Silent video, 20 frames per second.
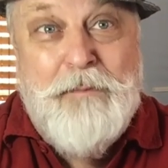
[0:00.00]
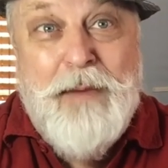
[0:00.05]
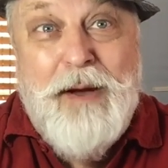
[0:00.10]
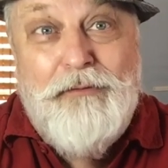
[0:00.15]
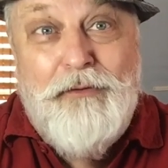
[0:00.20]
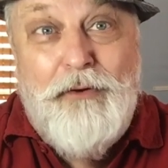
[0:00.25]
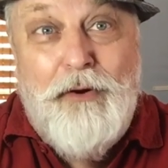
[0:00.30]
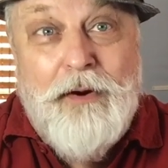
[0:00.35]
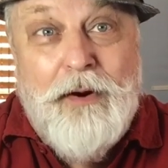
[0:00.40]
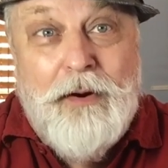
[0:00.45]

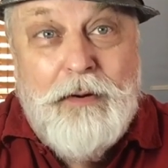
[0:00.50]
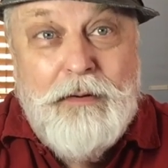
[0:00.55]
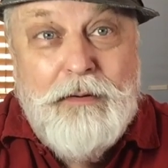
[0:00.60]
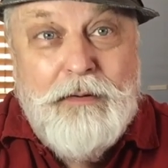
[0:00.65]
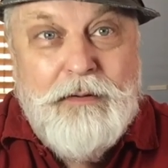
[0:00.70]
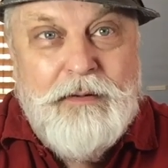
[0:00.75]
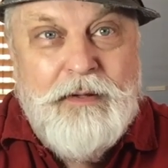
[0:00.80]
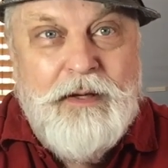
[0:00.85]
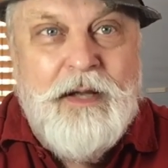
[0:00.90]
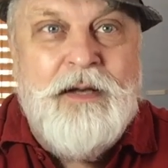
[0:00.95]
muffler on it?
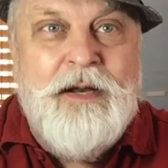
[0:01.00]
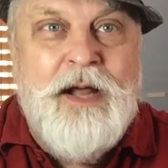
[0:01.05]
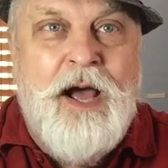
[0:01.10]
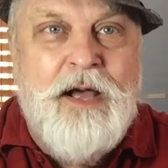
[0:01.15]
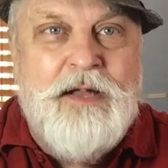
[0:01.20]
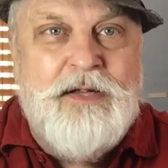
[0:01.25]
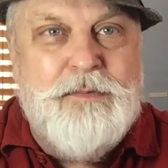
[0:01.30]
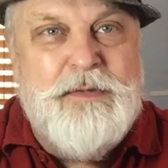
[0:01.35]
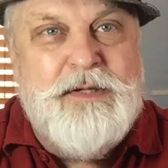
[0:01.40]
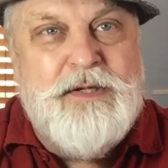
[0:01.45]
And no,
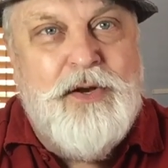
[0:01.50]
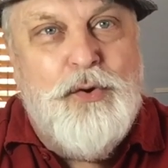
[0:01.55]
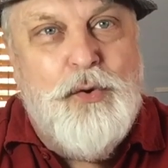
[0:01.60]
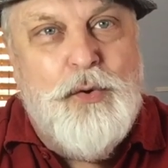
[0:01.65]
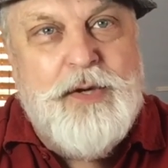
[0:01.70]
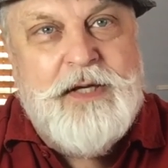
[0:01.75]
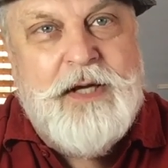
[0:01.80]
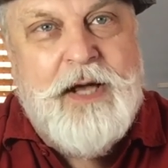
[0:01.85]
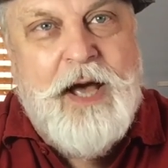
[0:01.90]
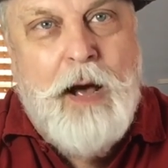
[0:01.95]
it's Mr.
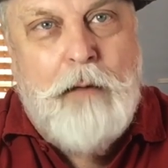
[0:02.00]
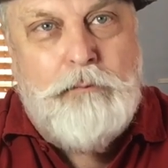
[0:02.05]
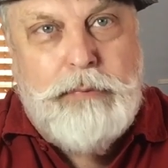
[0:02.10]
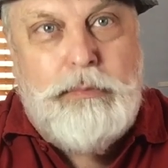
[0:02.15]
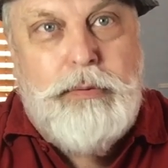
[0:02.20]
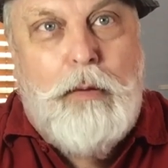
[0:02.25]
Noisy Car.